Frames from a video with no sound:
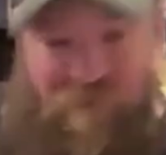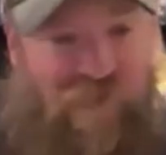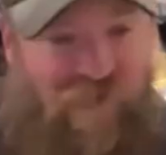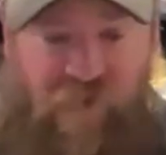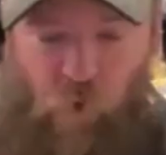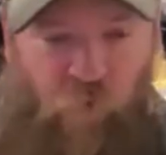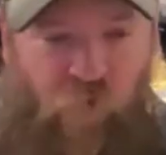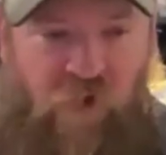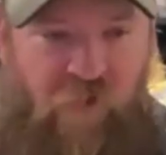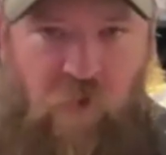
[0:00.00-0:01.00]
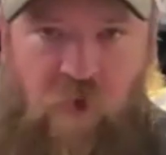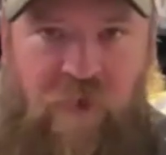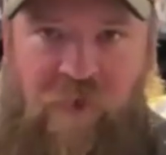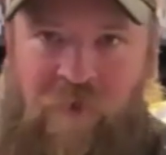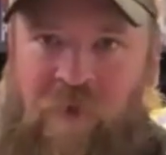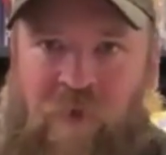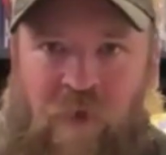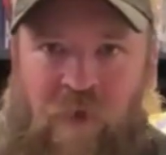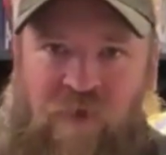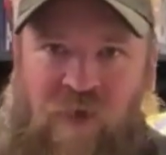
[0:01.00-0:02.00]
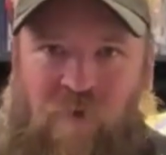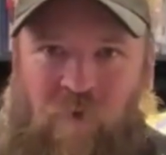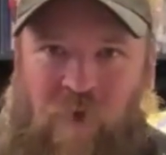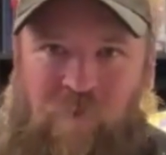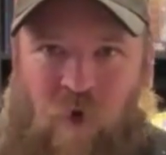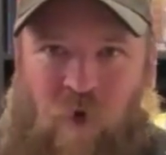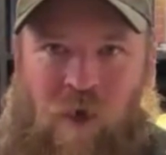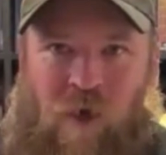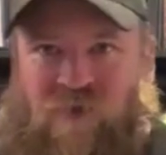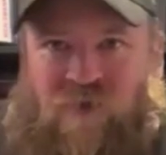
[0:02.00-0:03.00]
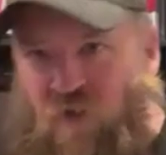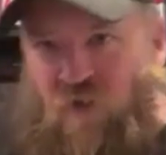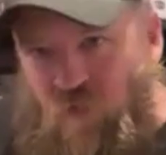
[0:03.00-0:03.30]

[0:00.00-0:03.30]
I said, over a year to get John Wayne Murdoch, so...